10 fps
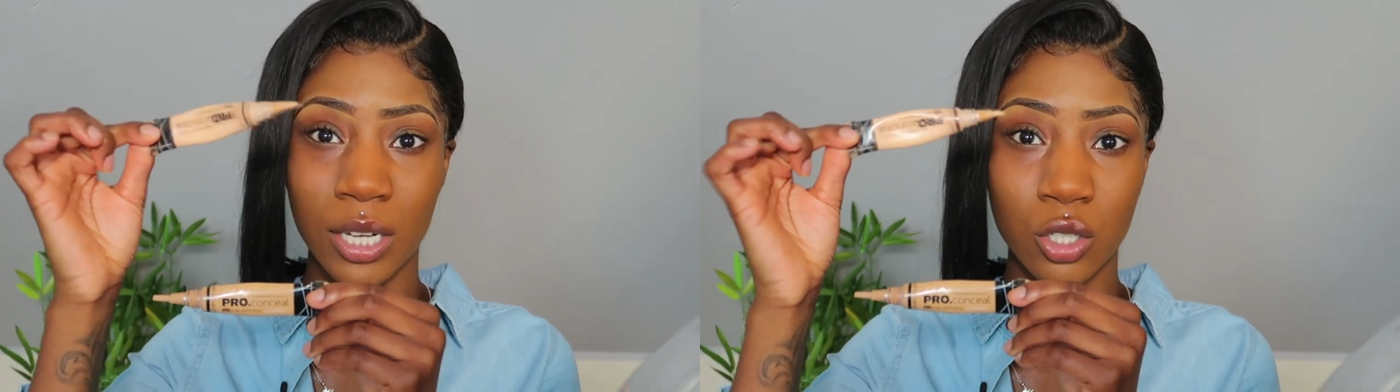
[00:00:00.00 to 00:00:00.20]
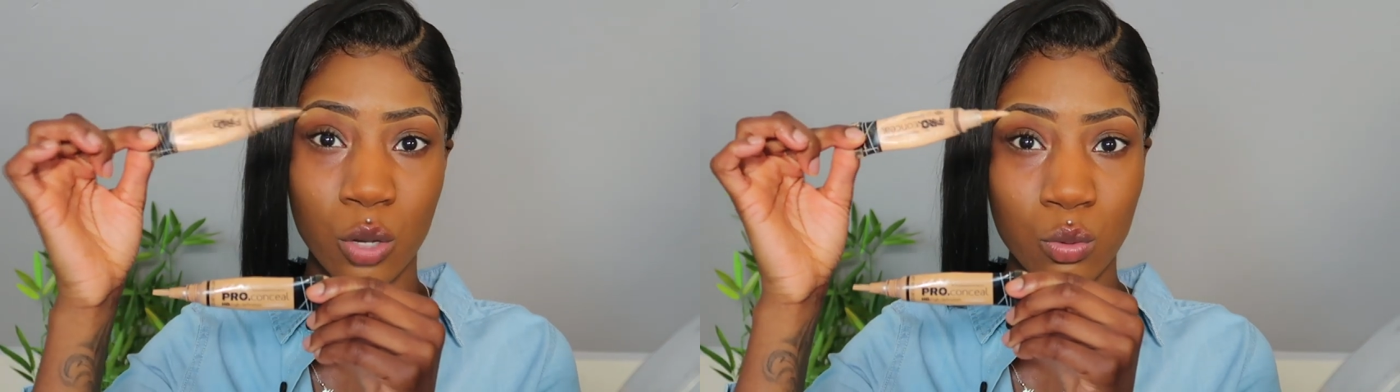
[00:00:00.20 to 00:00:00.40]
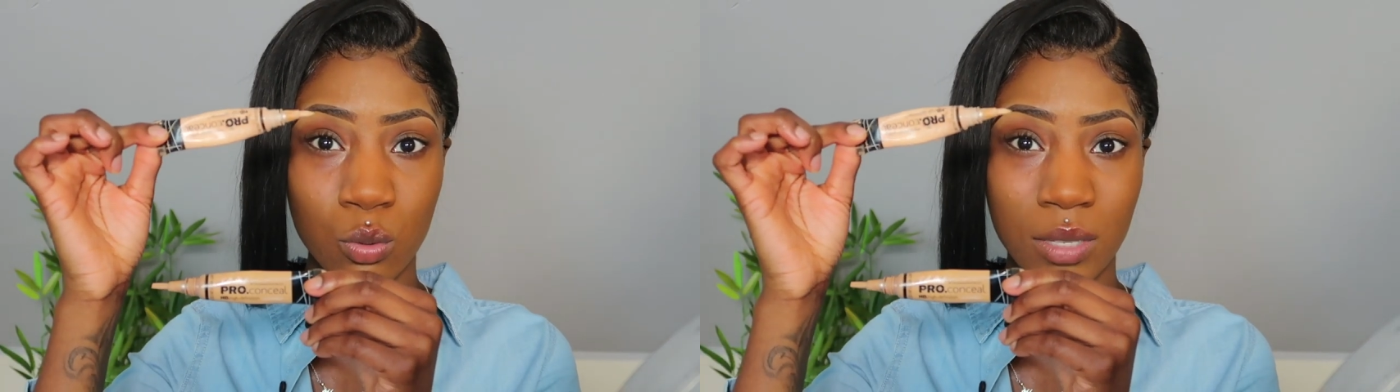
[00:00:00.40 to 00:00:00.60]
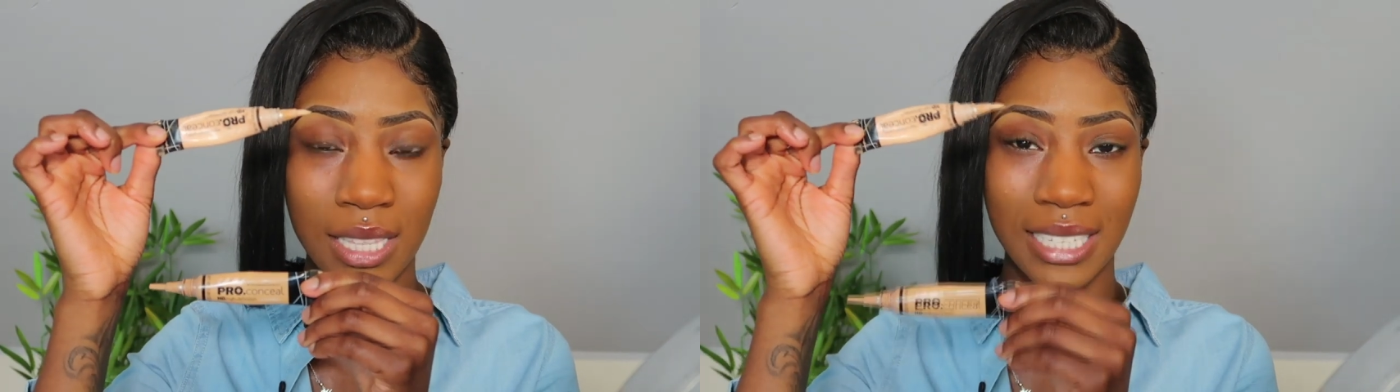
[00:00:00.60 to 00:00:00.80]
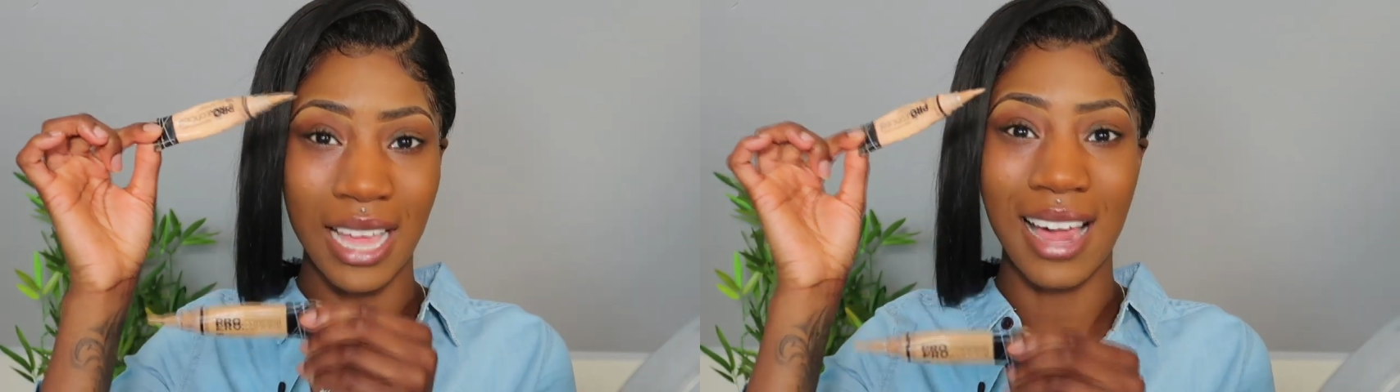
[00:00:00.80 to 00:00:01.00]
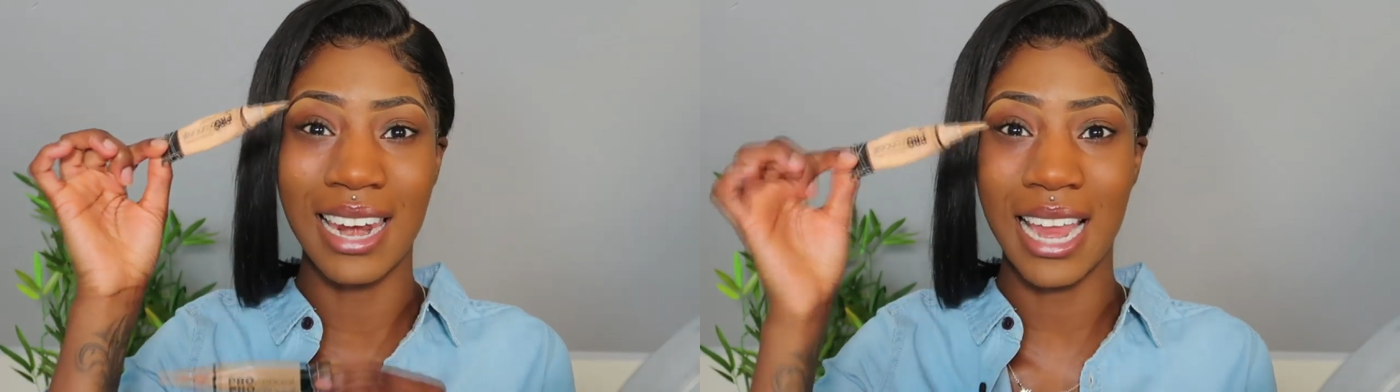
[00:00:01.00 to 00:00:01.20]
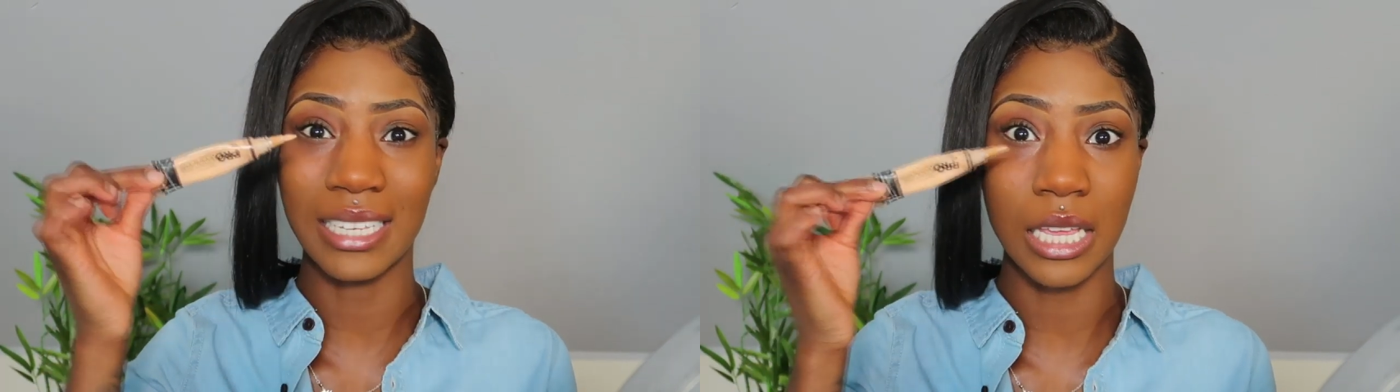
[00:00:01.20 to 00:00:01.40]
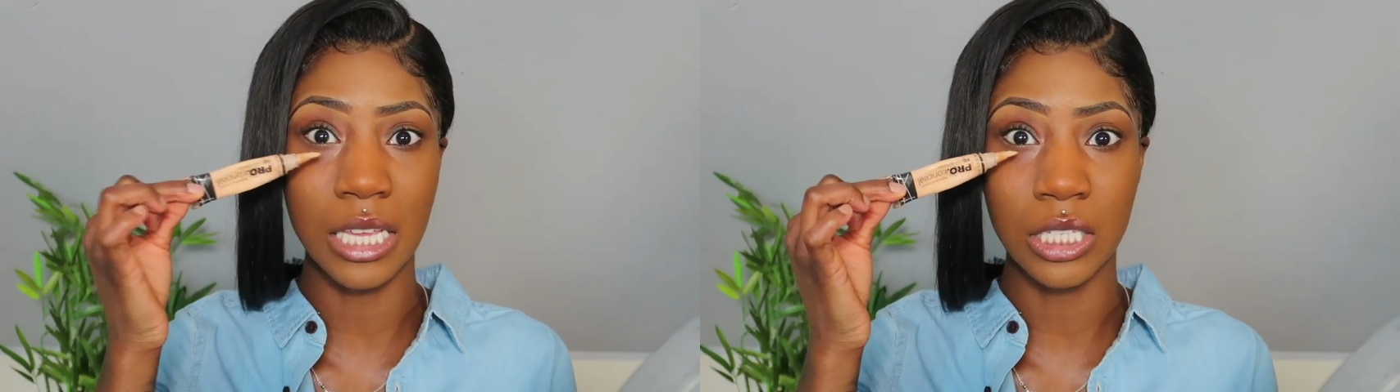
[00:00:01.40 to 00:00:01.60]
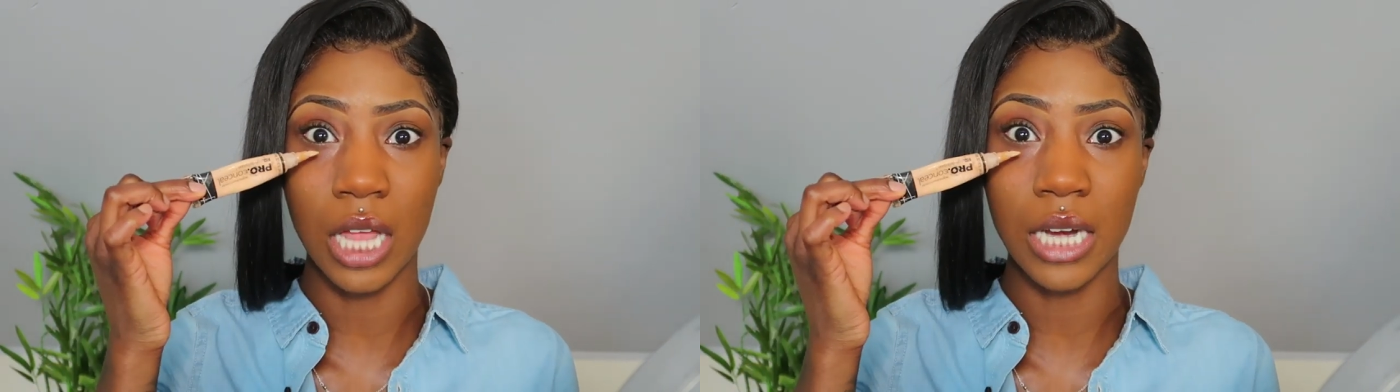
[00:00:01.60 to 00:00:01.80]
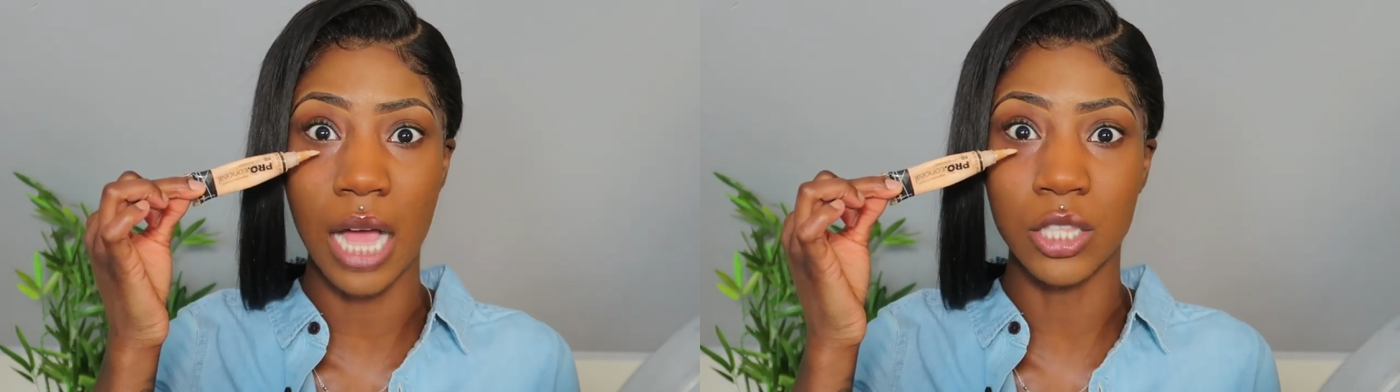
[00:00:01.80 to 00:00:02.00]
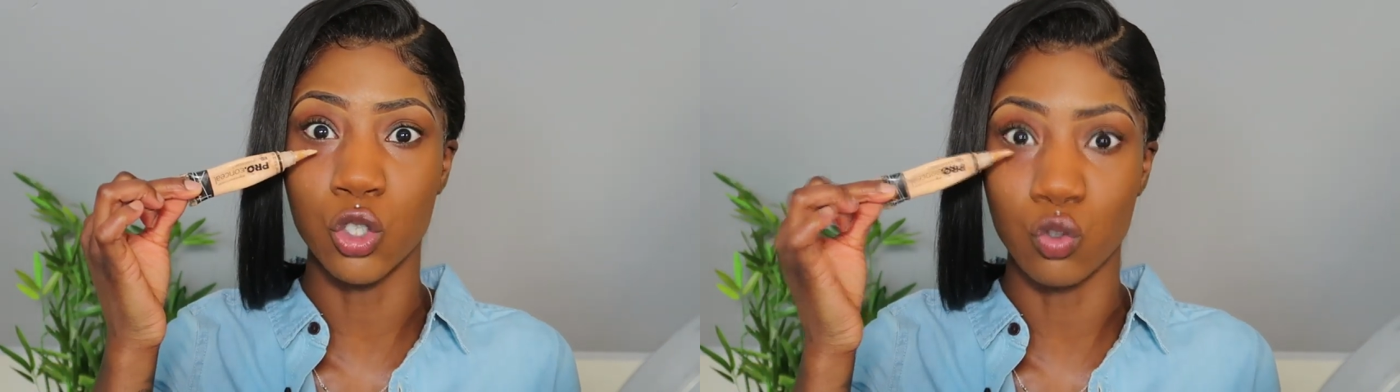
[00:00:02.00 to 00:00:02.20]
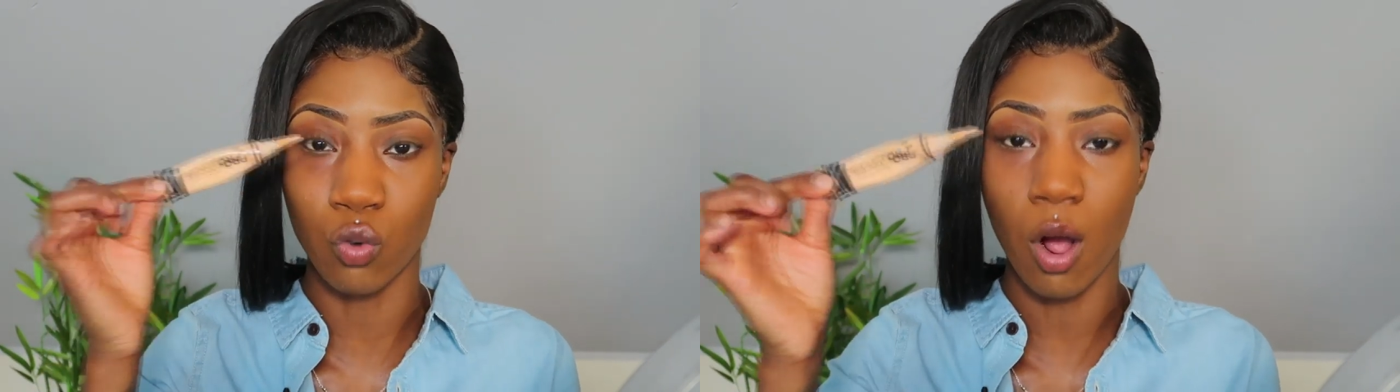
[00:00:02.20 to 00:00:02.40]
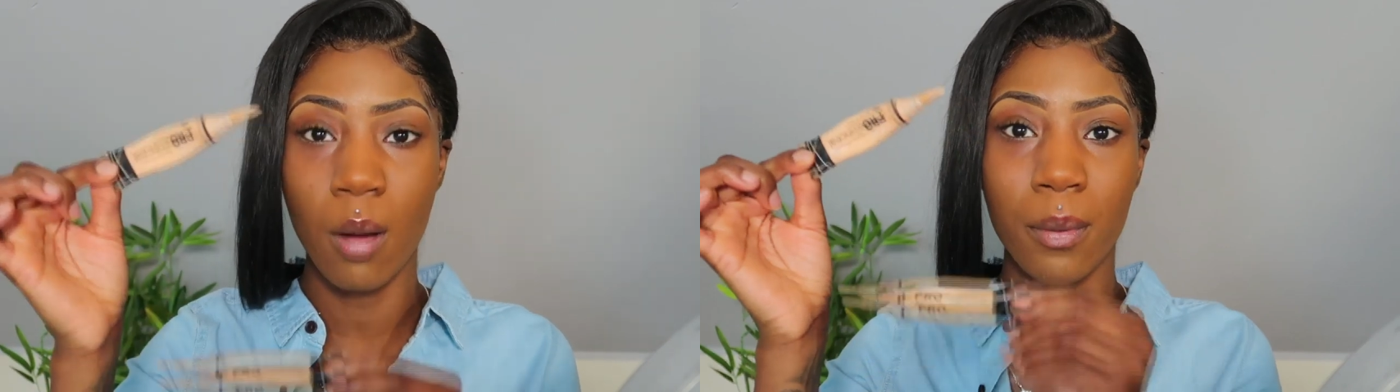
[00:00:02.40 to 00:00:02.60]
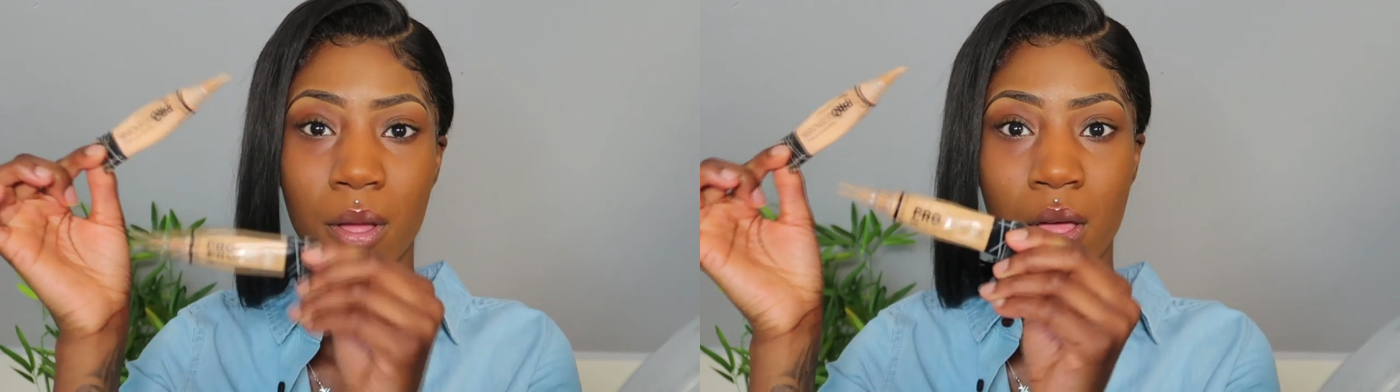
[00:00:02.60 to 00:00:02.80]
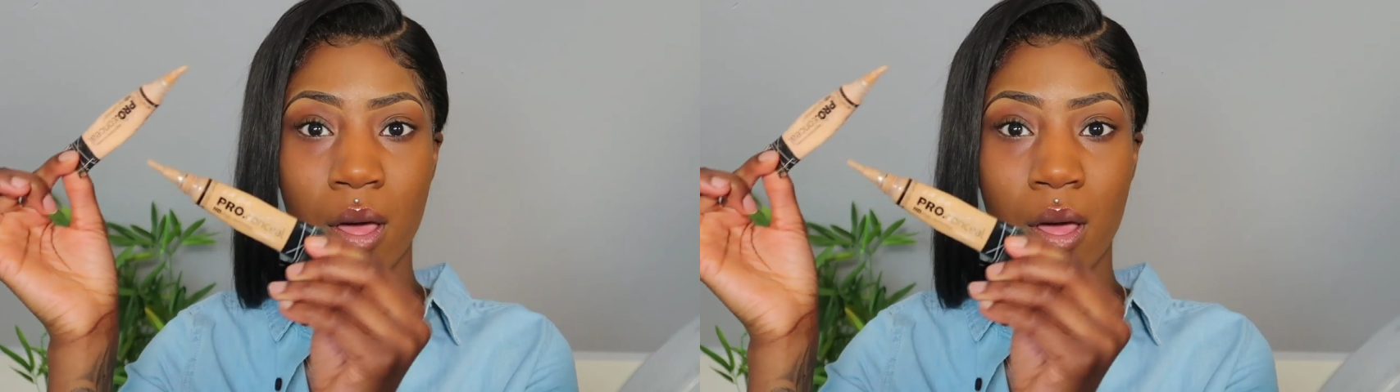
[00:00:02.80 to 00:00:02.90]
So I don't use this unless it's a drop,